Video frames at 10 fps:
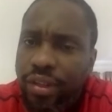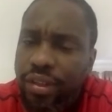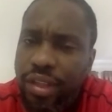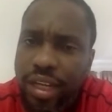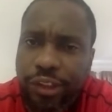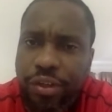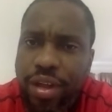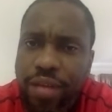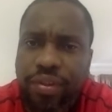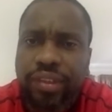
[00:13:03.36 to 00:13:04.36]

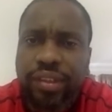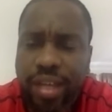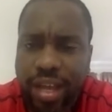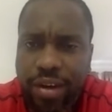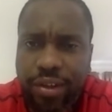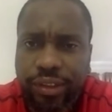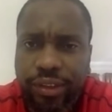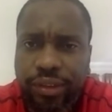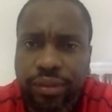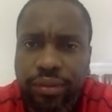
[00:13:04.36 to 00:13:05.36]
international
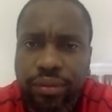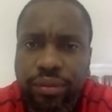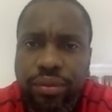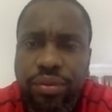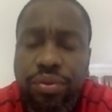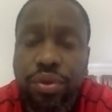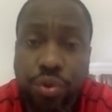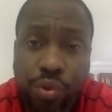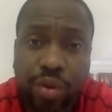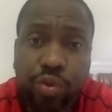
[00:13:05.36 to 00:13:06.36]
investigators. The
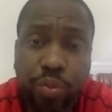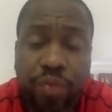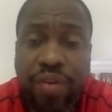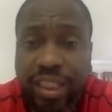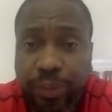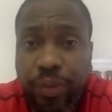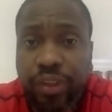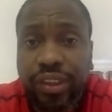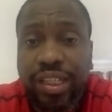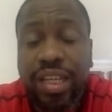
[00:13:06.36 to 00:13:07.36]
U N group of
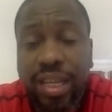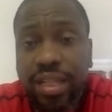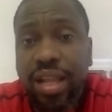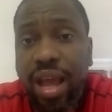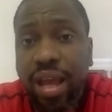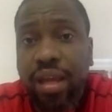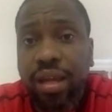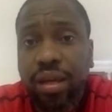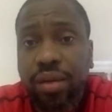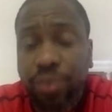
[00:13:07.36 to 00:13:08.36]
experts in
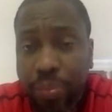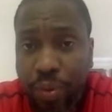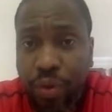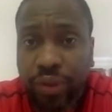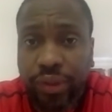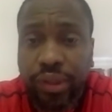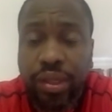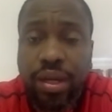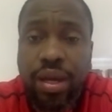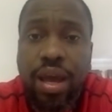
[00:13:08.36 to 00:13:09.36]
their report
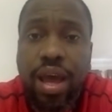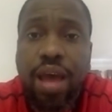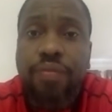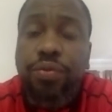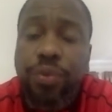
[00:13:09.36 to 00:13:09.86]
have